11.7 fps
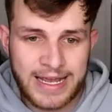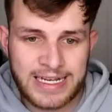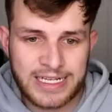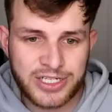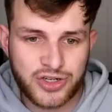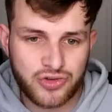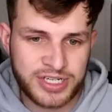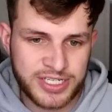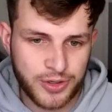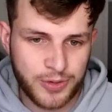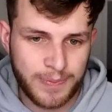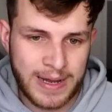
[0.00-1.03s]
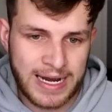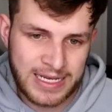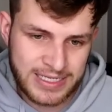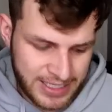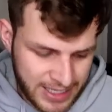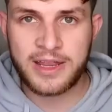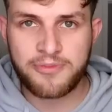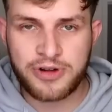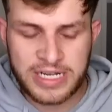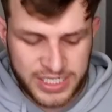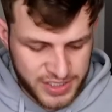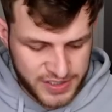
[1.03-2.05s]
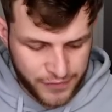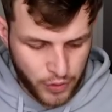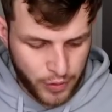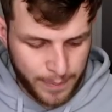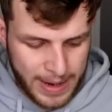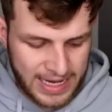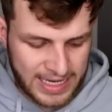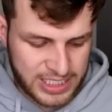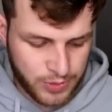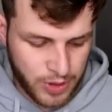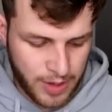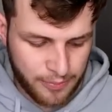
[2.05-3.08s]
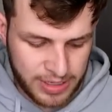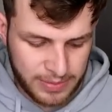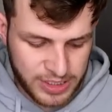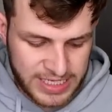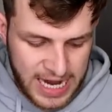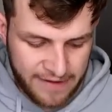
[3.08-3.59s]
is Crystal Palace. Now, the predictions for Palace were pretty much